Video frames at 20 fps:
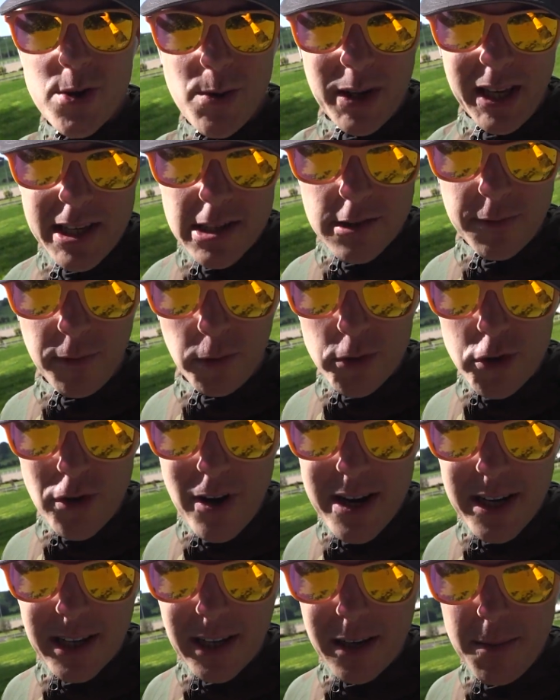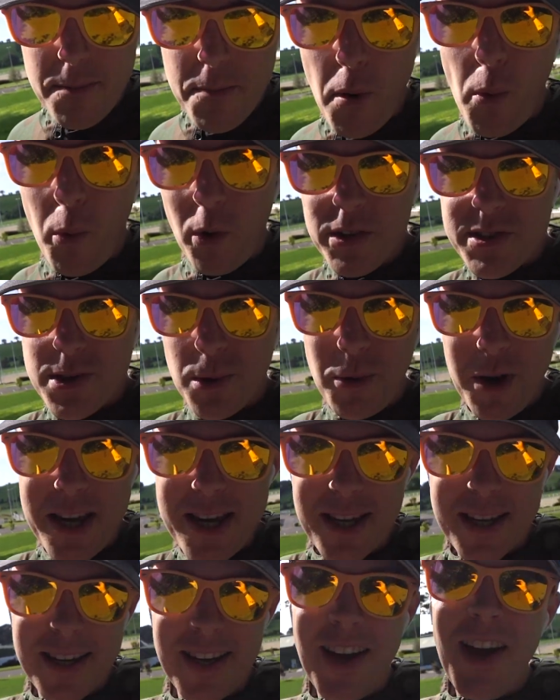doing interval training, but once a
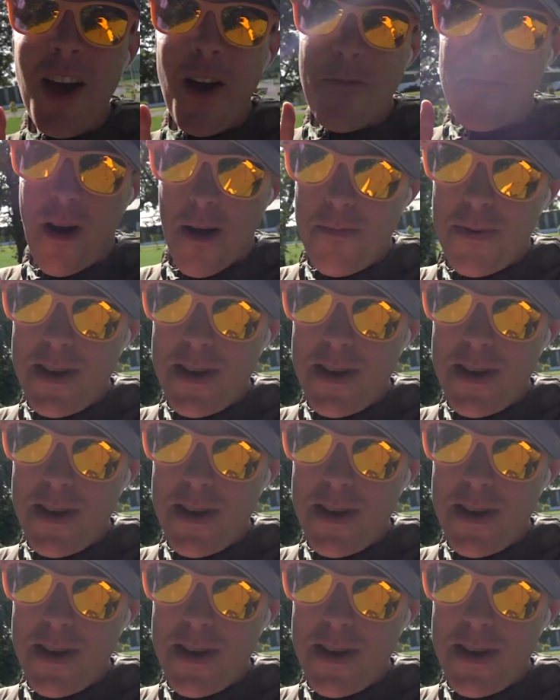week, my